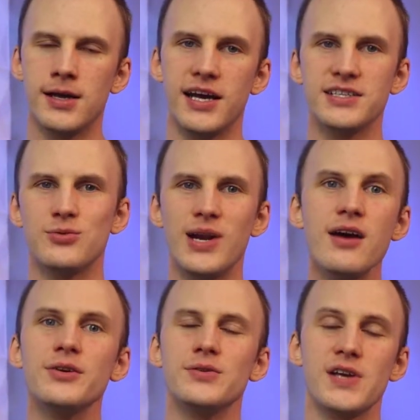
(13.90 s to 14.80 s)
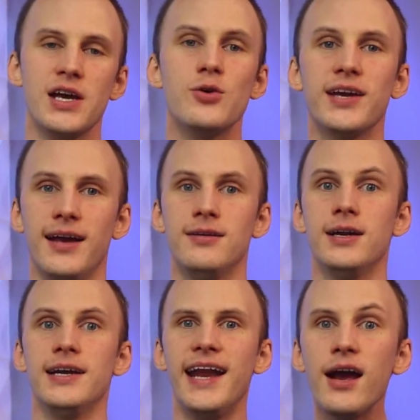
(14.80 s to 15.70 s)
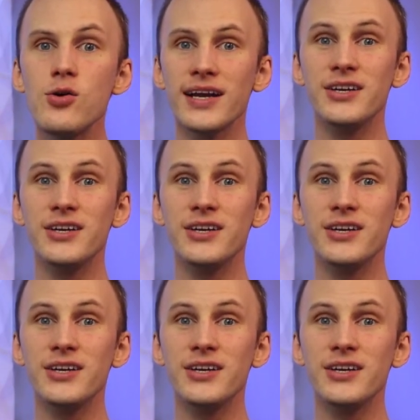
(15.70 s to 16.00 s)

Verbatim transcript: And so now you say, okay, now I